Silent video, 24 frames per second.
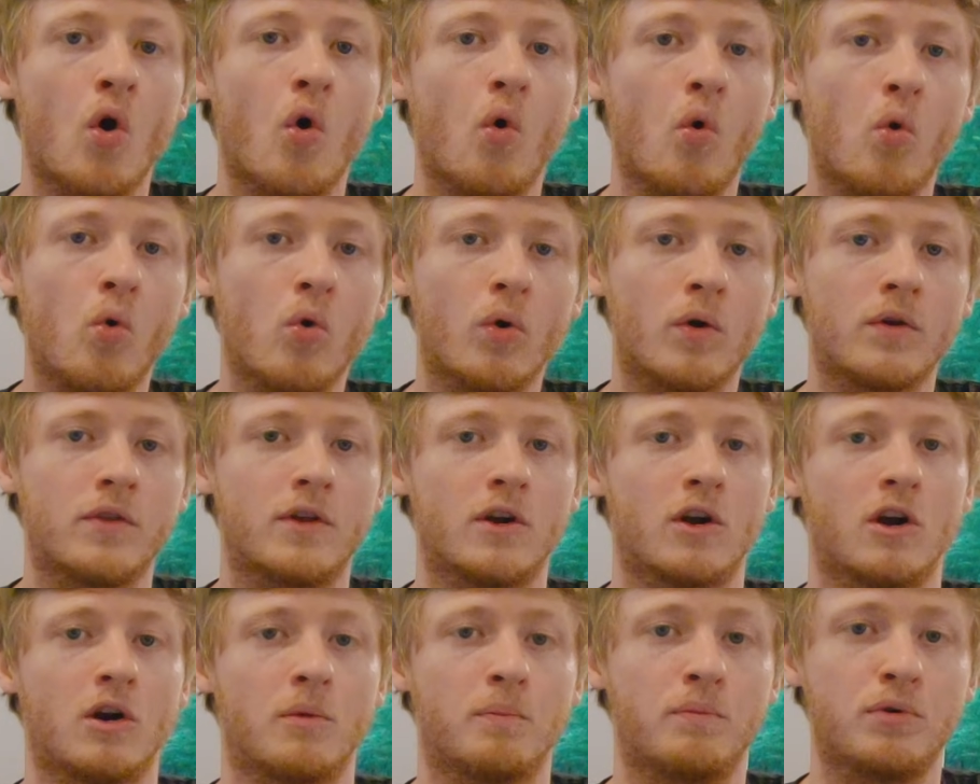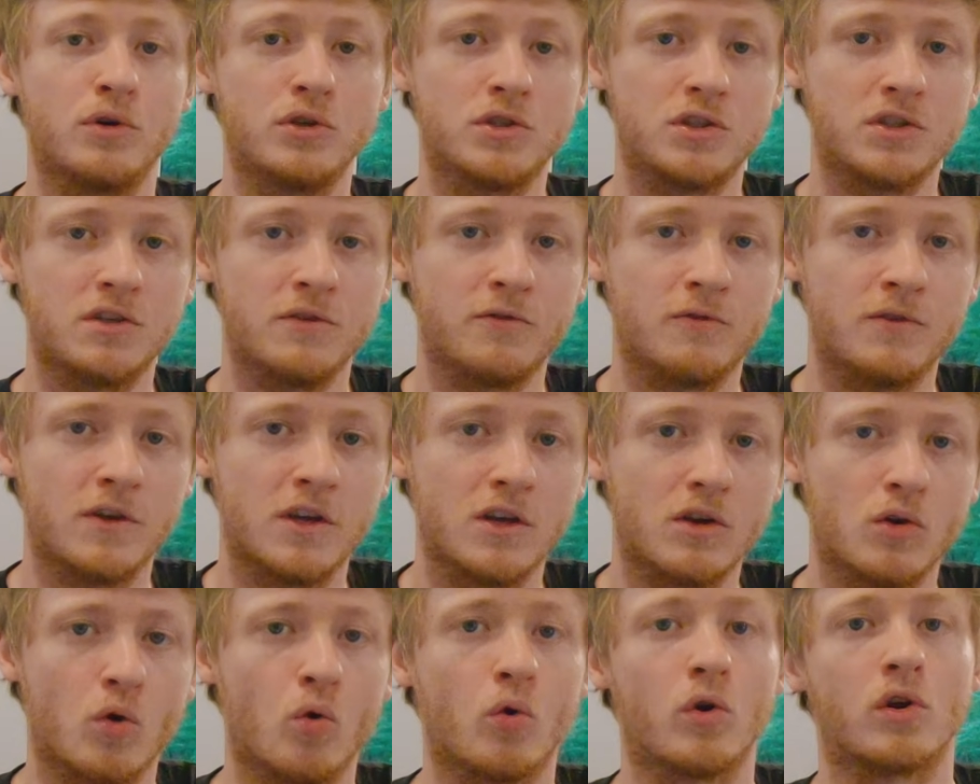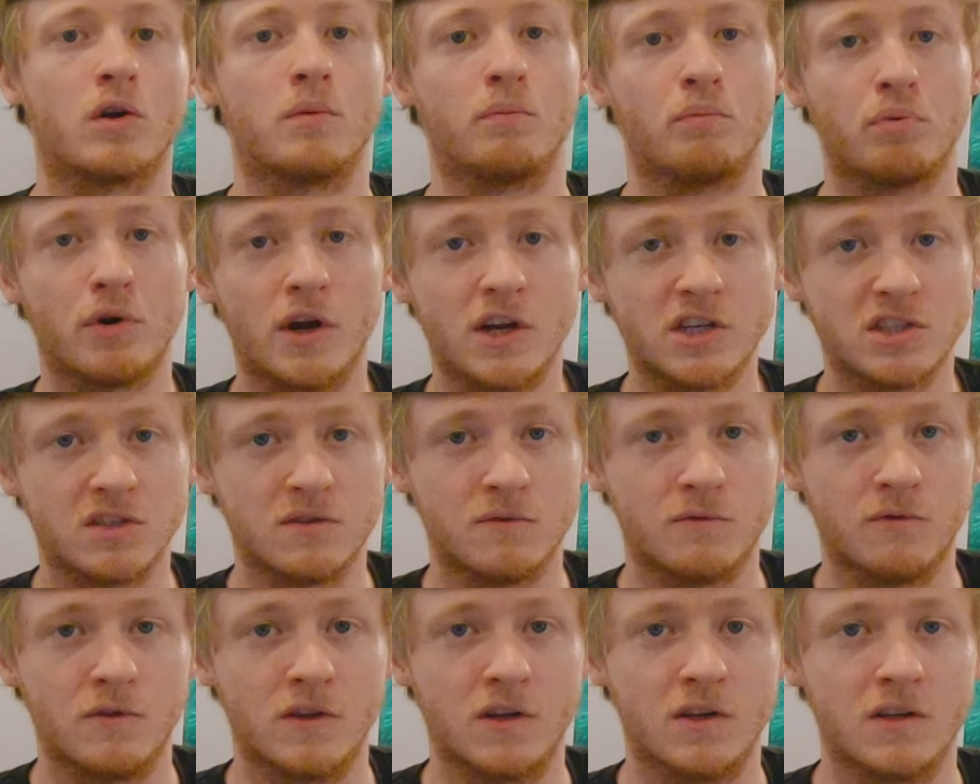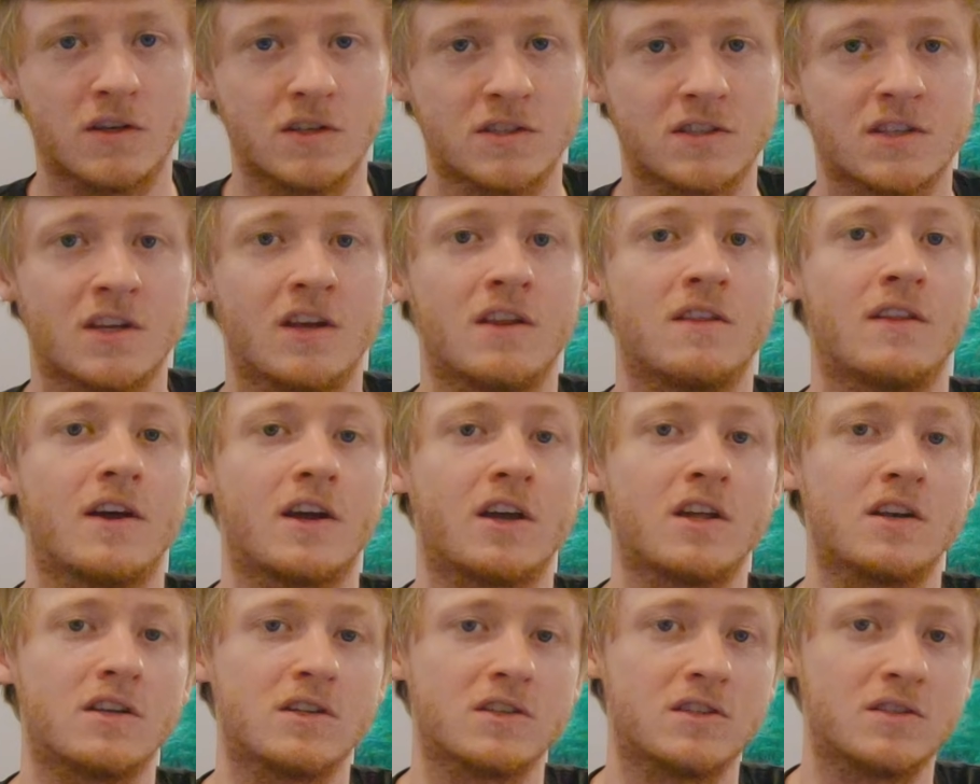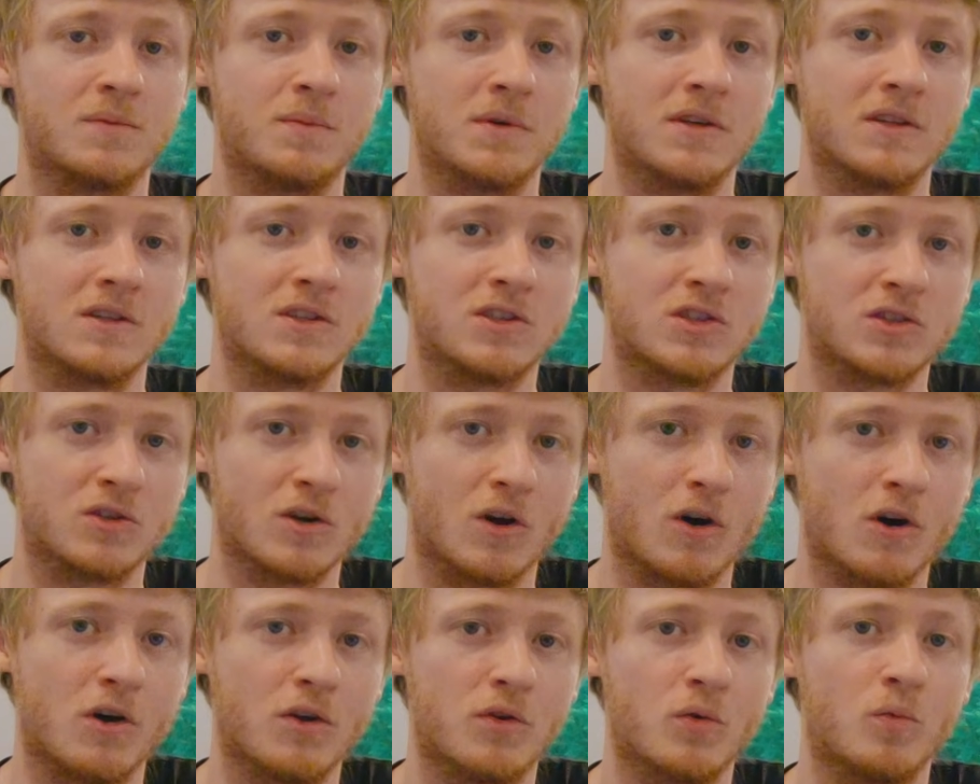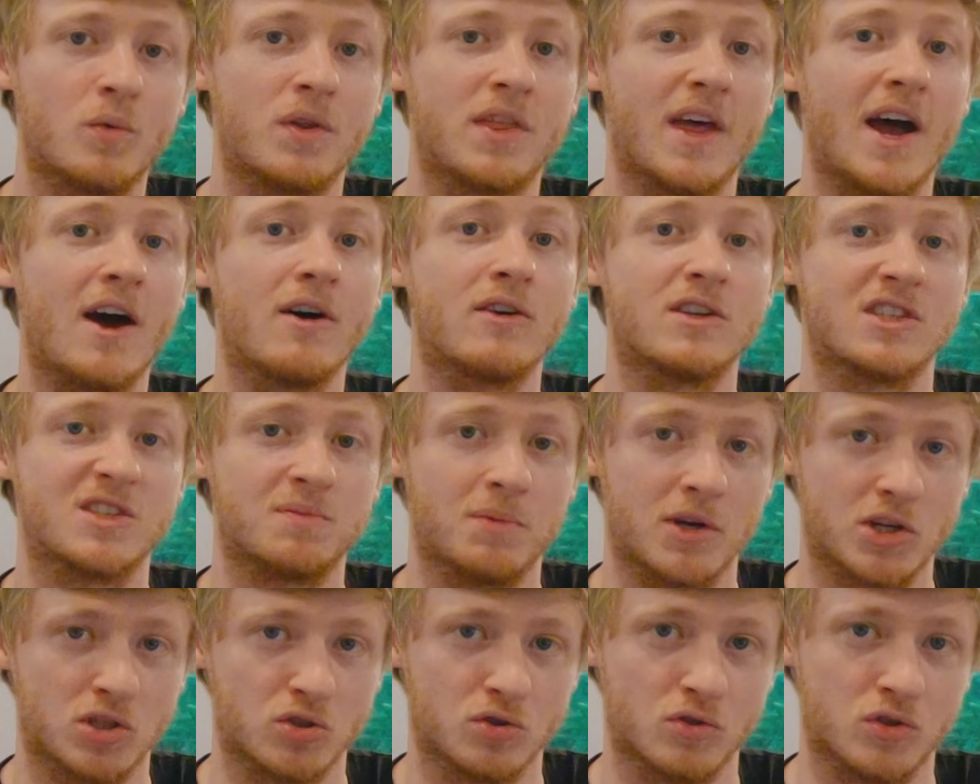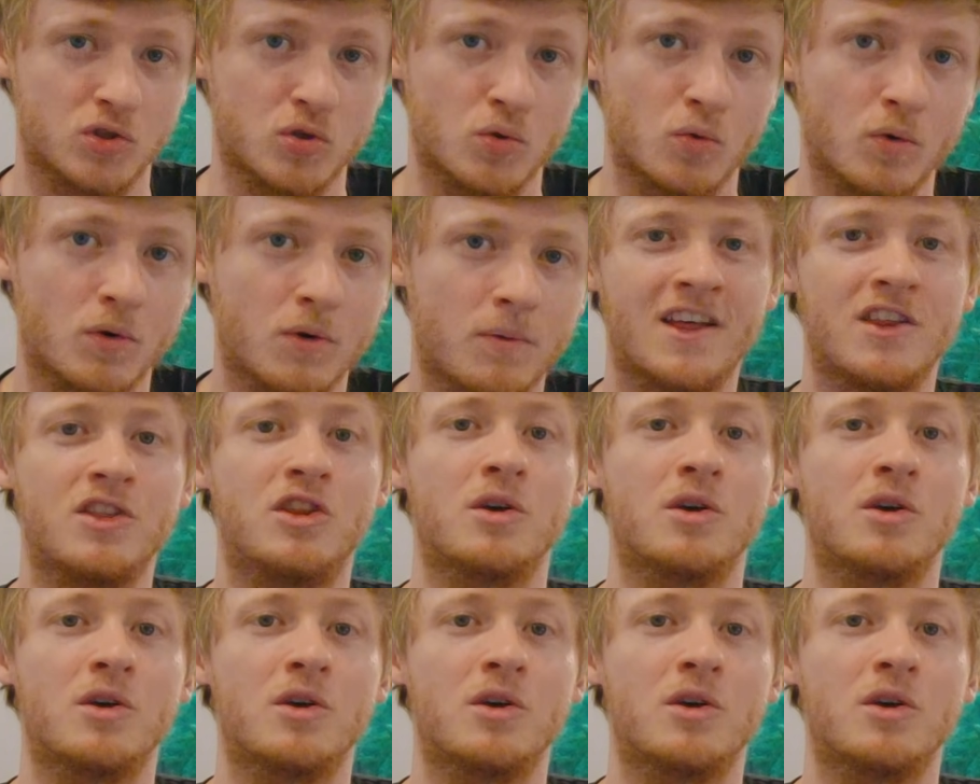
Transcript: or there are push-to-fit or compression fittings that can be installed without a special tool.